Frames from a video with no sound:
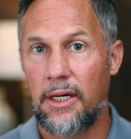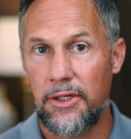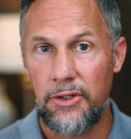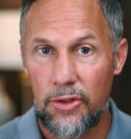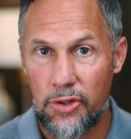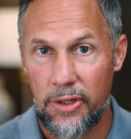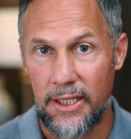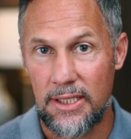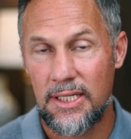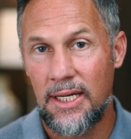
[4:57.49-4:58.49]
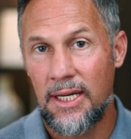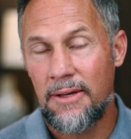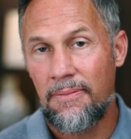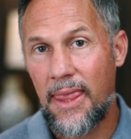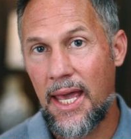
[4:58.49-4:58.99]
on to nutrients.
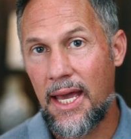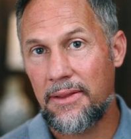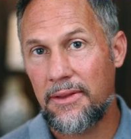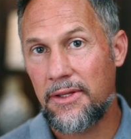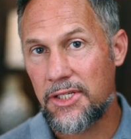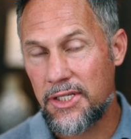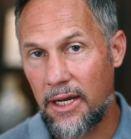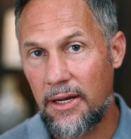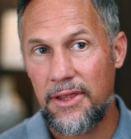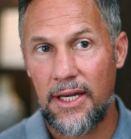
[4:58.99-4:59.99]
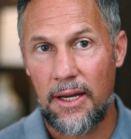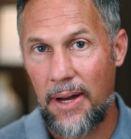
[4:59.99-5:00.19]
And the scary thing